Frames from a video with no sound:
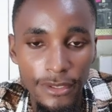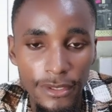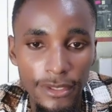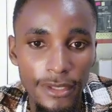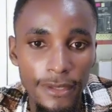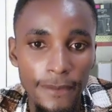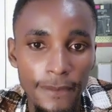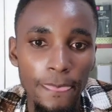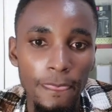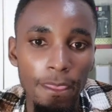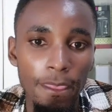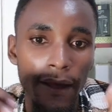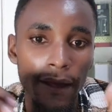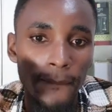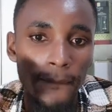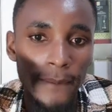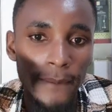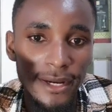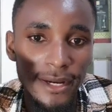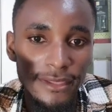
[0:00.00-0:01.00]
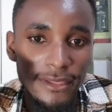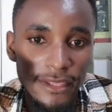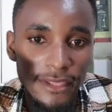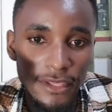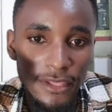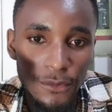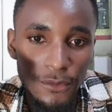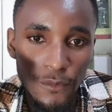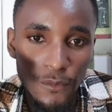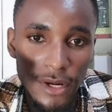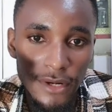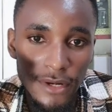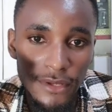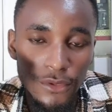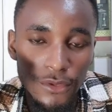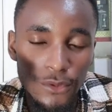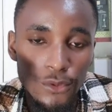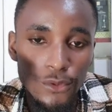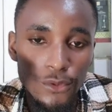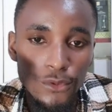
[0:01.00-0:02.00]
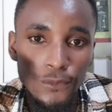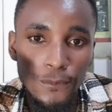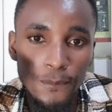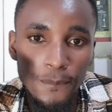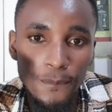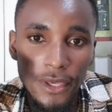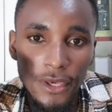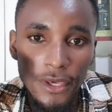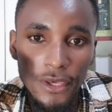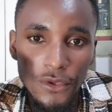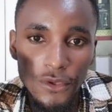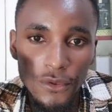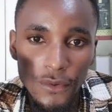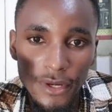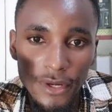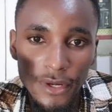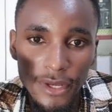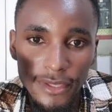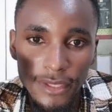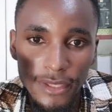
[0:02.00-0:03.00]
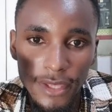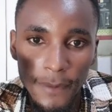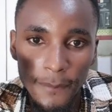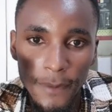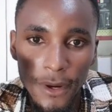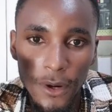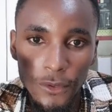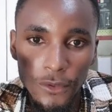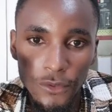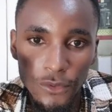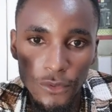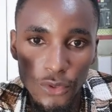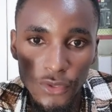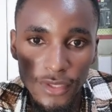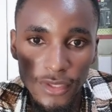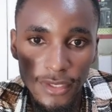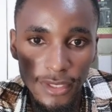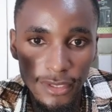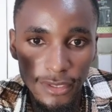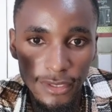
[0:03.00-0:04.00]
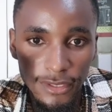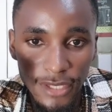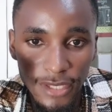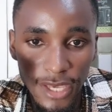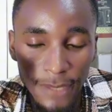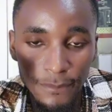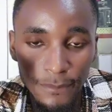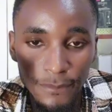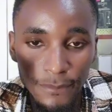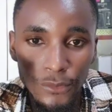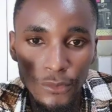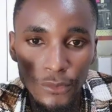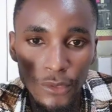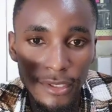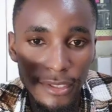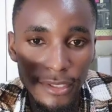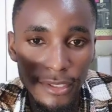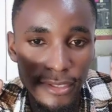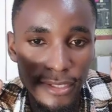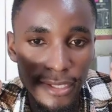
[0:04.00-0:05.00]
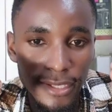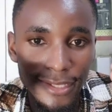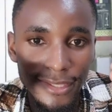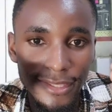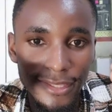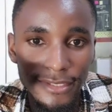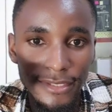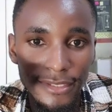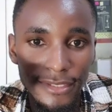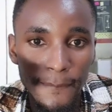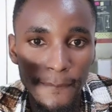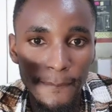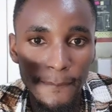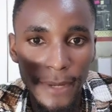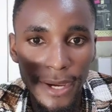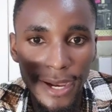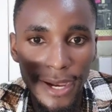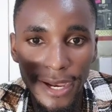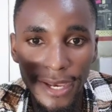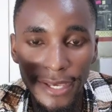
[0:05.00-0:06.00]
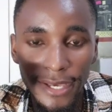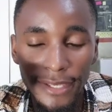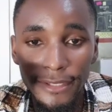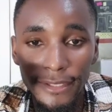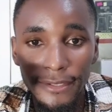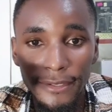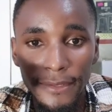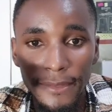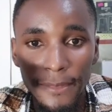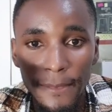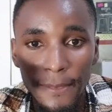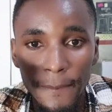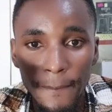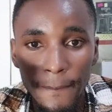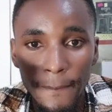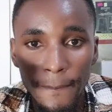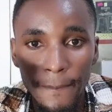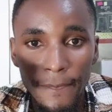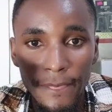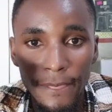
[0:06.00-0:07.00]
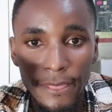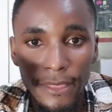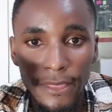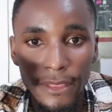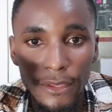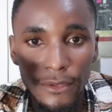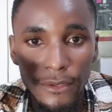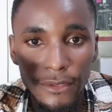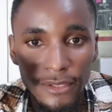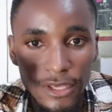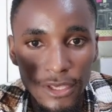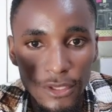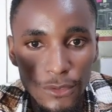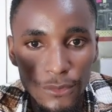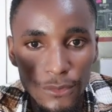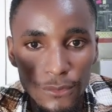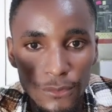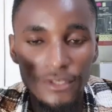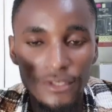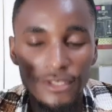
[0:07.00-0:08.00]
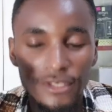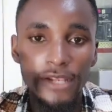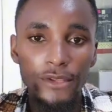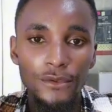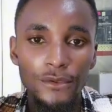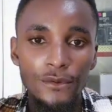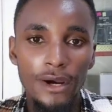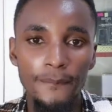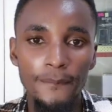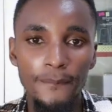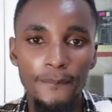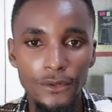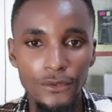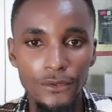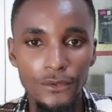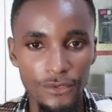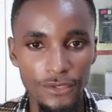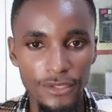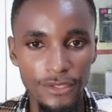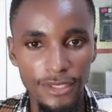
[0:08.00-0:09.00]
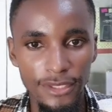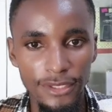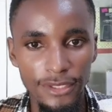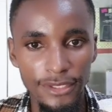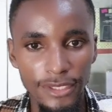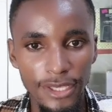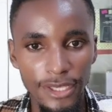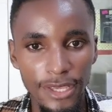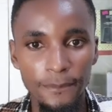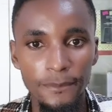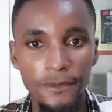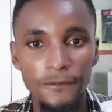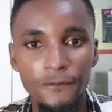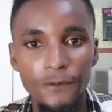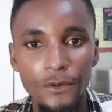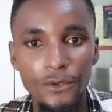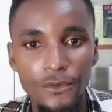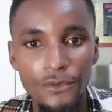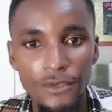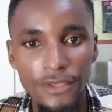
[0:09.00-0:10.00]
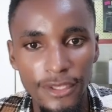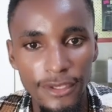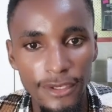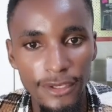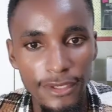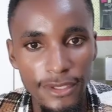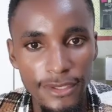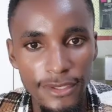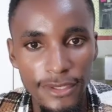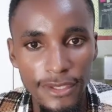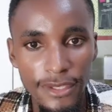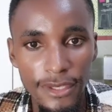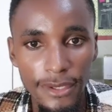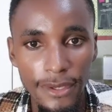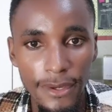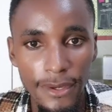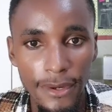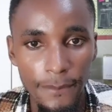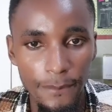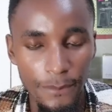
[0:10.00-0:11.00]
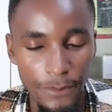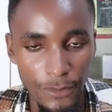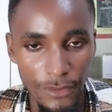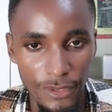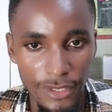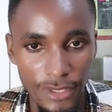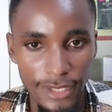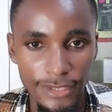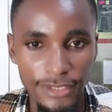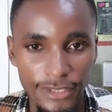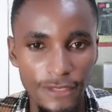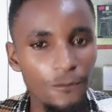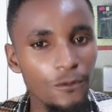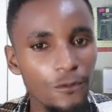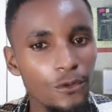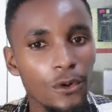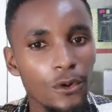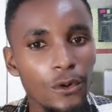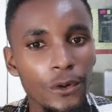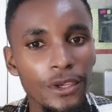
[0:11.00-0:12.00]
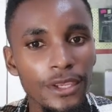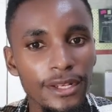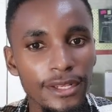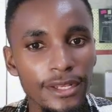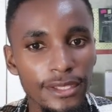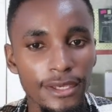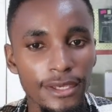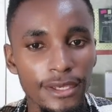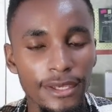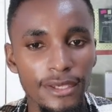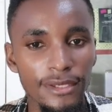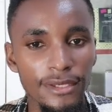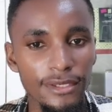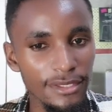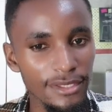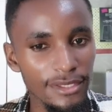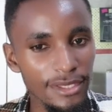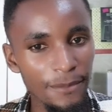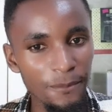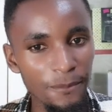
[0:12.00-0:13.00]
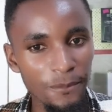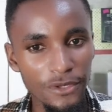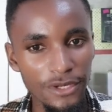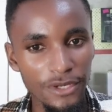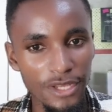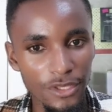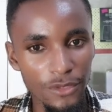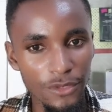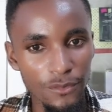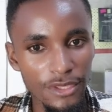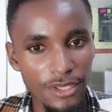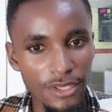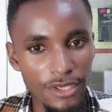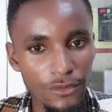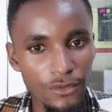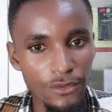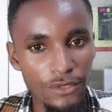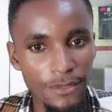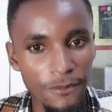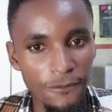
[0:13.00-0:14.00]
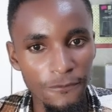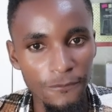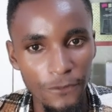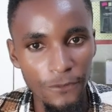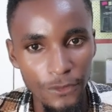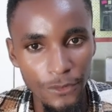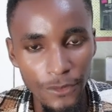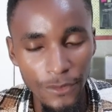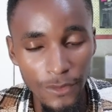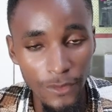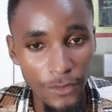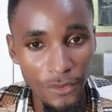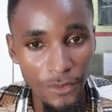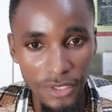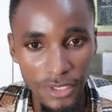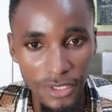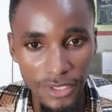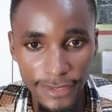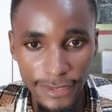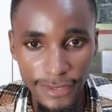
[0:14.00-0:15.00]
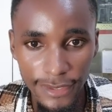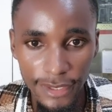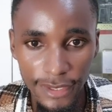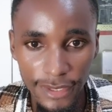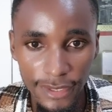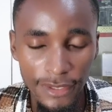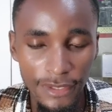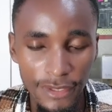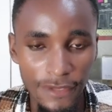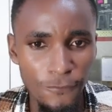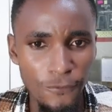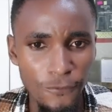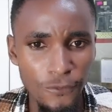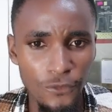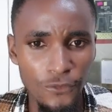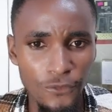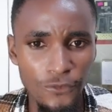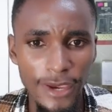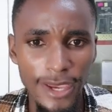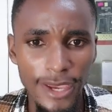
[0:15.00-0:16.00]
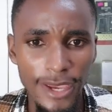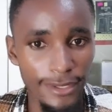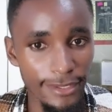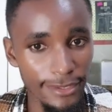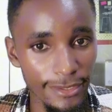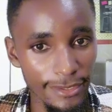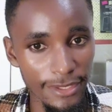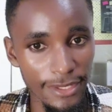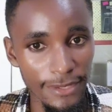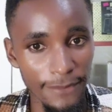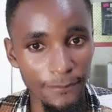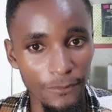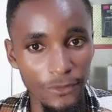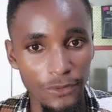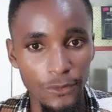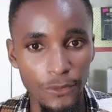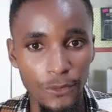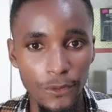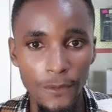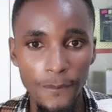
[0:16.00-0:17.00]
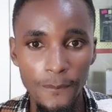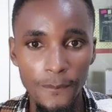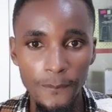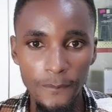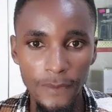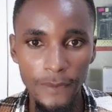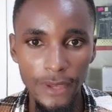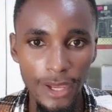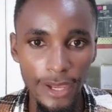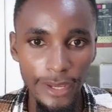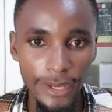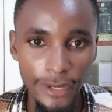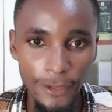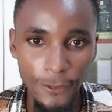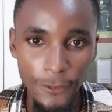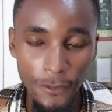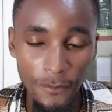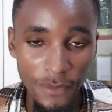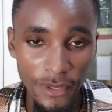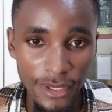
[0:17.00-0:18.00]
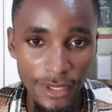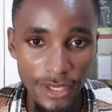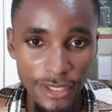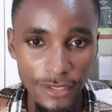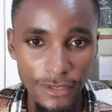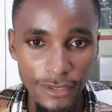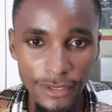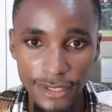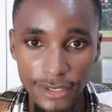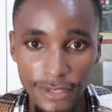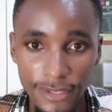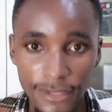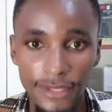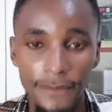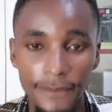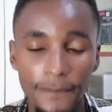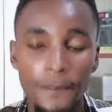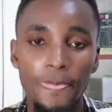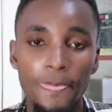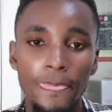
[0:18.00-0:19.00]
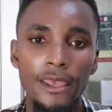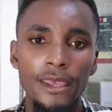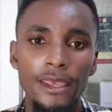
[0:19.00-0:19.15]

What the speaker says: Okay, but these ones, you should be curious about your skin type. Don't just buy. They should tell you about your skin type before using these products. If you're oily, get products which are suitable for your oily skin. If you're dry, same. Combination, the same.